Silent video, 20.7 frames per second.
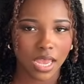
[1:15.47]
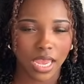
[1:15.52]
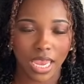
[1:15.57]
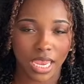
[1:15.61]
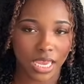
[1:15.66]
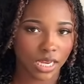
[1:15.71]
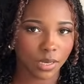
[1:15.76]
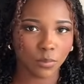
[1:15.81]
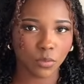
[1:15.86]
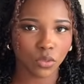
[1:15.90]

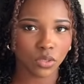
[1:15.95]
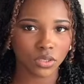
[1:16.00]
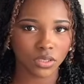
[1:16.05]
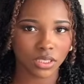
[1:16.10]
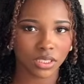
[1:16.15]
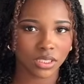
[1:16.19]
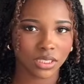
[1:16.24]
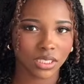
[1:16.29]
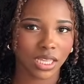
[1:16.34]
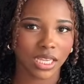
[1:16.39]
animals
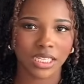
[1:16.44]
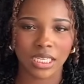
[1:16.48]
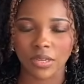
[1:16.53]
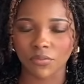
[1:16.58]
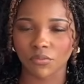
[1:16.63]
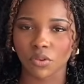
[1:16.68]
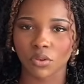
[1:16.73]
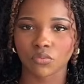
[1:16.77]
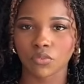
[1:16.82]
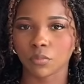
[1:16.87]
into like
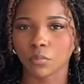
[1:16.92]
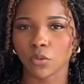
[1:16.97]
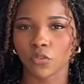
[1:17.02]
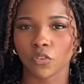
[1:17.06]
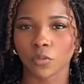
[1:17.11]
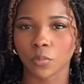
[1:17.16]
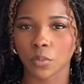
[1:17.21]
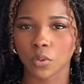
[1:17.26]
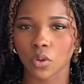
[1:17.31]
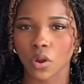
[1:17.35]
different
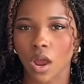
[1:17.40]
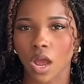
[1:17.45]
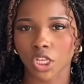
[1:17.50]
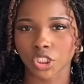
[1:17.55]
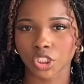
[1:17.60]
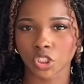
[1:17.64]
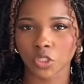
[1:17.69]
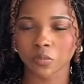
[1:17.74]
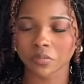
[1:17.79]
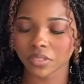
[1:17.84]
removable
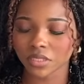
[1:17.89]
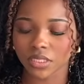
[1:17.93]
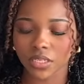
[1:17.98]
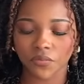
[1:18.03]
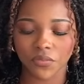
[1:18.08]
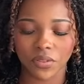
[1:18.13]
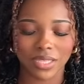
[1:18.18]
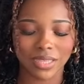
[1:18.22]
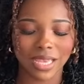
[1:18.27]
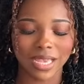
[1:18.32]
costumes and
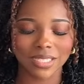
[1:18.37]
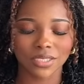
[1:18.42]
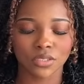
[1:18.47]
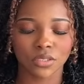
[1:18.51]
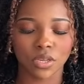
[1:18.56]
stuff like that.